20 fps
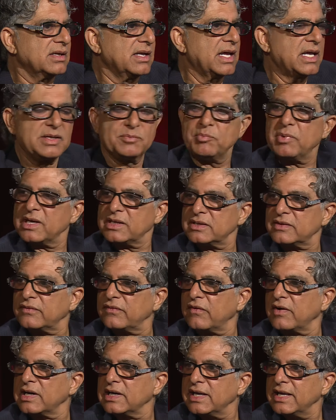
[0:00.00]
get better
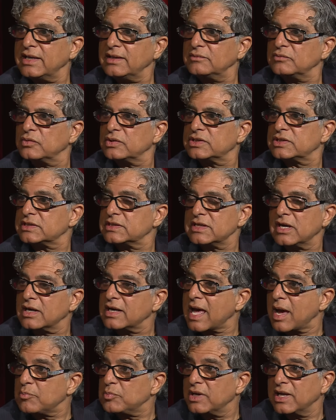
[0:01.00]
funding, which is
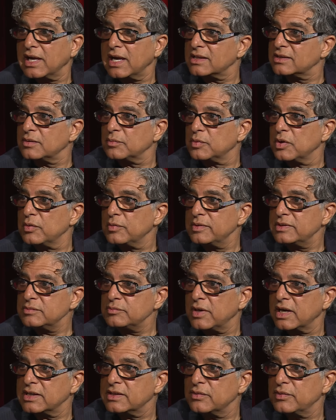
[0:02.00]
not happening at the
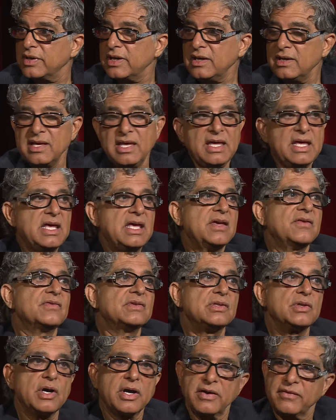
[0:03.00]
moment, by the way,
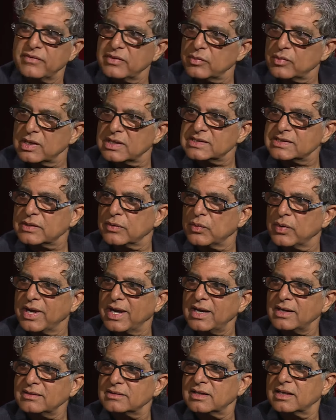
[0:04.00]
even though everyone's
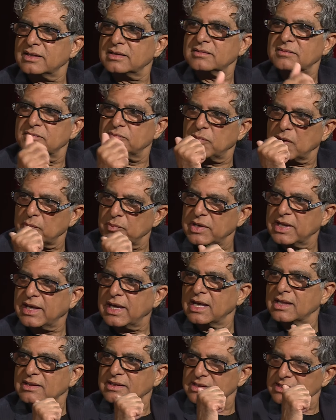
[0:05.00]
aware that
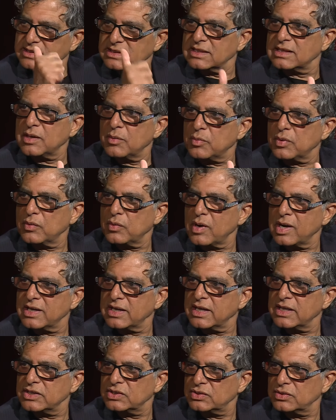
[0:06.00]
public health is the number
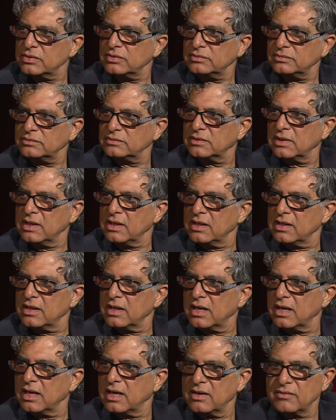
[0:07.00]
one issue,
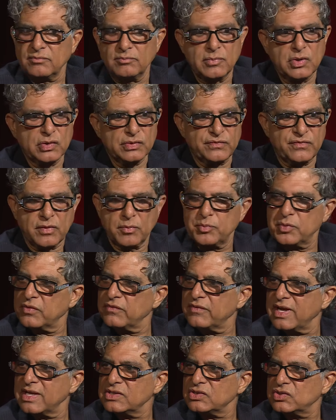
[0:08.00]
uh, both for
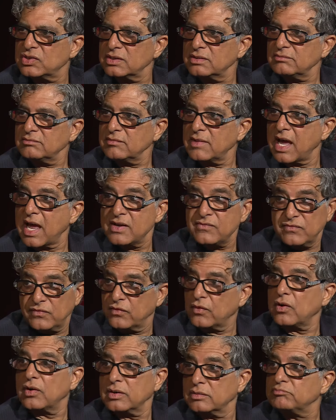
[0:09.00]
prevention and
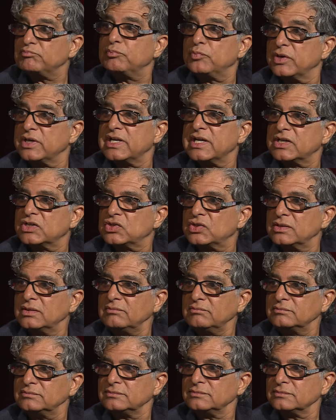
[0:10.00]
for
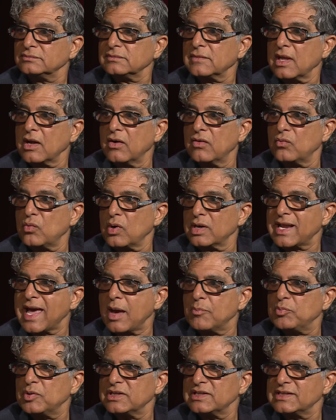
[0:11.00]
prediction of what
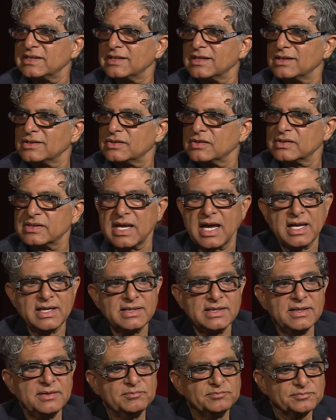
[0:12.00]
happens in a
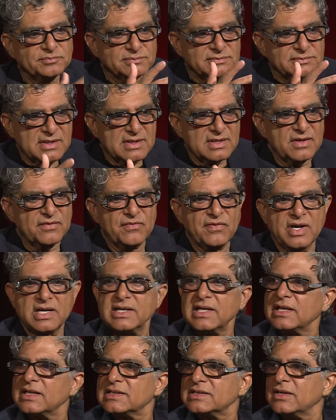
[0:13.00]
society. The
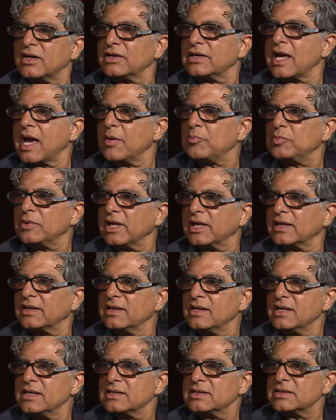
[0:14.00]
funding is not happening.
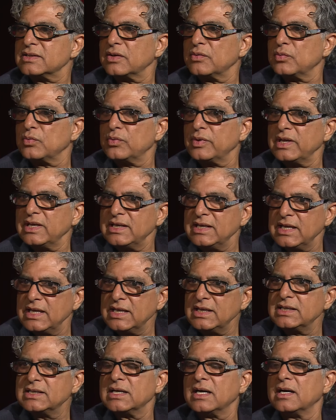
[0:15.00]
So we
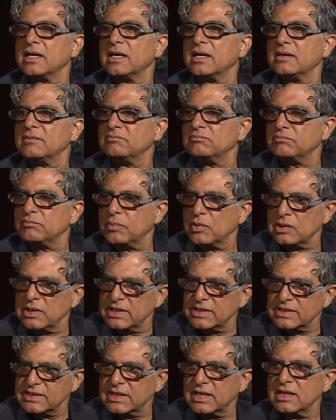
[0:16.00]
need a
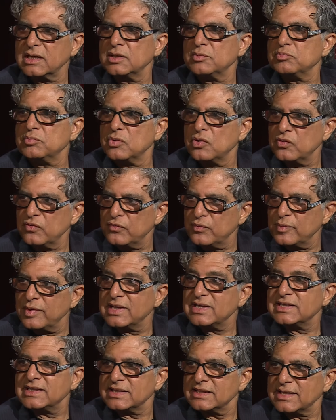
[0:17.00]
political
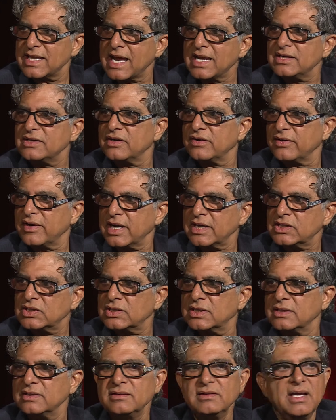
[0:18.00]
movement in that
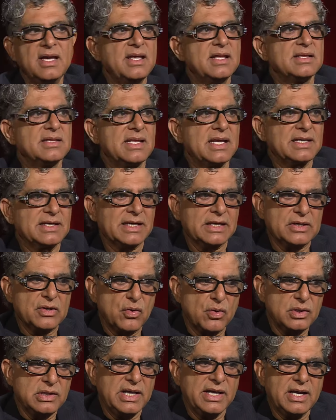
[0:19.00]
direction that can
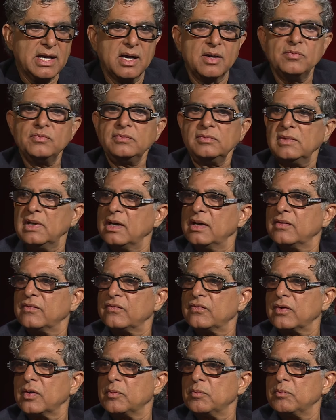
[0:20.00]
only come
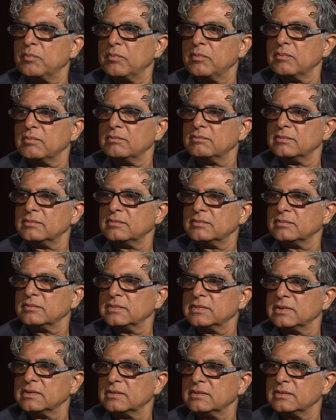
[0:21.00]
from
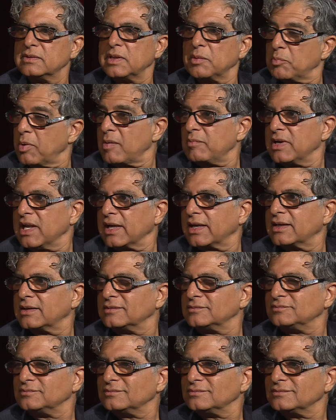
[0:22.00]
the public.
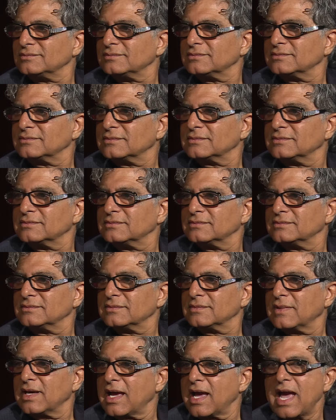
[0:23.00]

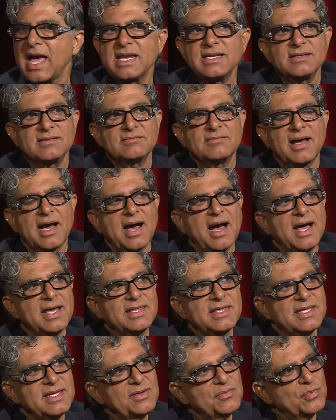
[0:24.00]
And
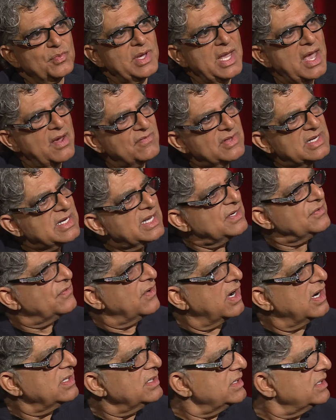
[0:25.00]
I think we have an
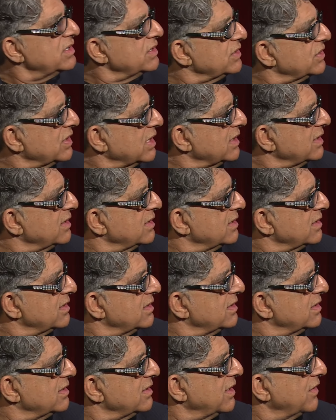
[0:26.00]
advantage in
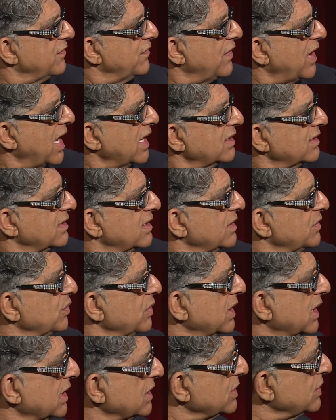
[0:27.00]
the fact that
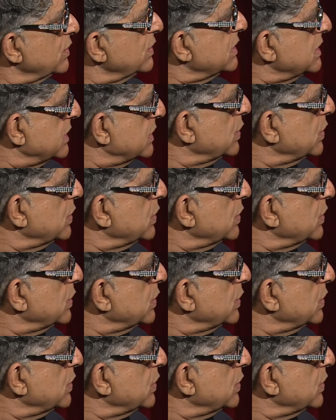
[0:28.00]
we can use